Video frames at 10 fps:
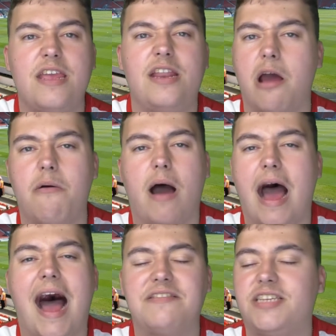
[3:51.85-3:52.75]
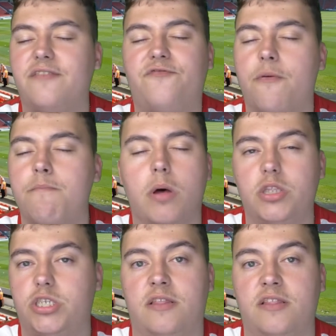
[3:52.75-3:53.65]
you know, I said for
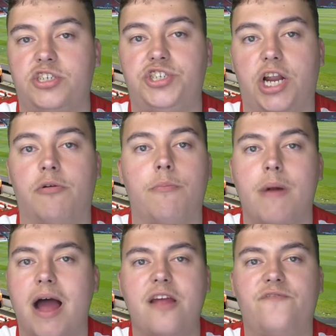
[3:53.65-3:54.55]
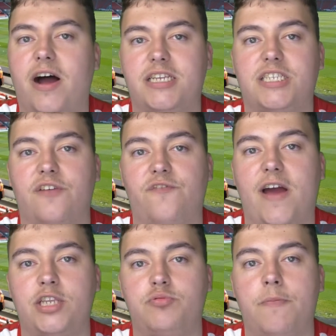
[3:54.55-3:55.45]
months on this channel, my advice to the
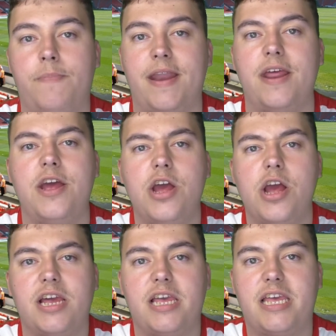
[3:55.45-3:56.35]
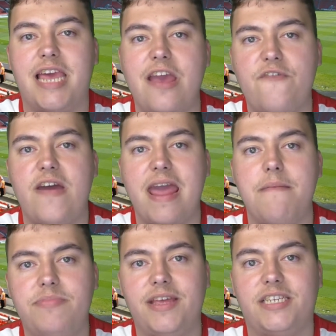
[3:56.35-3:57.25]
fans would have been, give
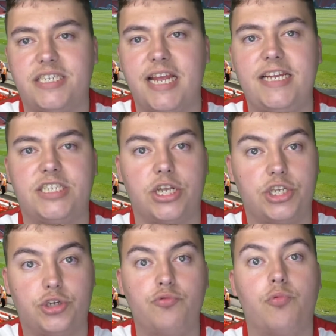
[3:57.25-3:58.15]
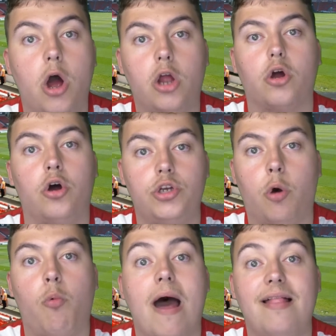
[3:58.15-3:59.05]
him this season to work
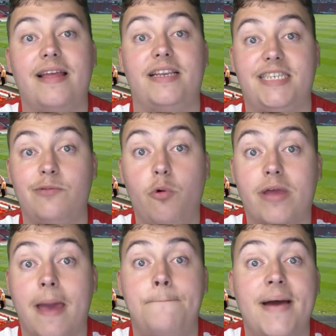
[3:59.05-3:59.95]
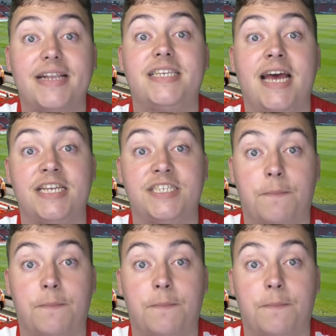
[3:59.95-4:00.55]
under Wellens. He will get better as